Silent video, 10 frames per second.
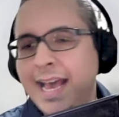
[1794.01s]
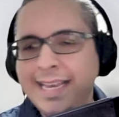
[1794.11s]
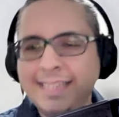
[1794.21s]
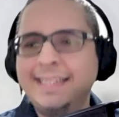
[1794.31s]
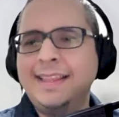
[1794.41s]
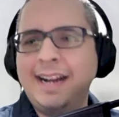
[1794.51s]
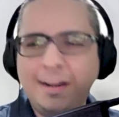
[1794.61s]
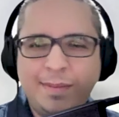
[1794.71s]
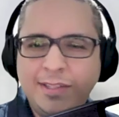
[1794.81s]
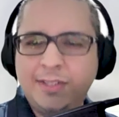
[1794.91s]
I guess that there
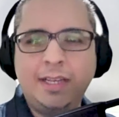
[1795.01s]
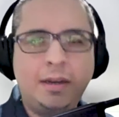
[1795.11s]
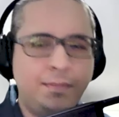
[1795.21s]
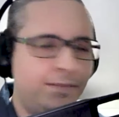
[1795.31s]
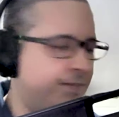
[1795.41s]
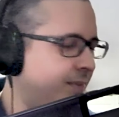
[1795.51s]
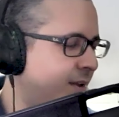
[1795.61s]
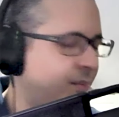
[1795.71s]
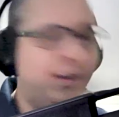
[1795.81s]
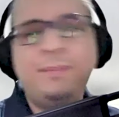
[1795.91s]
had been some
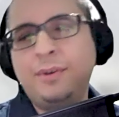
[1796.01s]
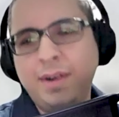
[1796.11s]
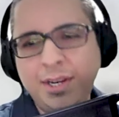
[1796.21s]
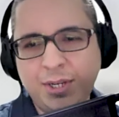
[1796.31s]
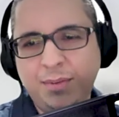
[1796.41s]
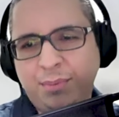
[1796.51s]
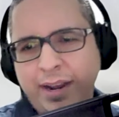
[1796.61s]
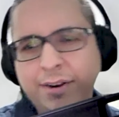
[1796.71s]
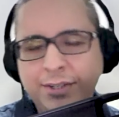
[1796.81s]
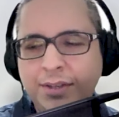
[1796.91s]
preparation
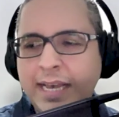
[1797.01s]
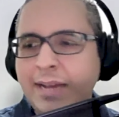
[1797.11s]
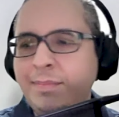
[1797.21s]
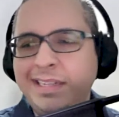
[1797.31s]
prior to that,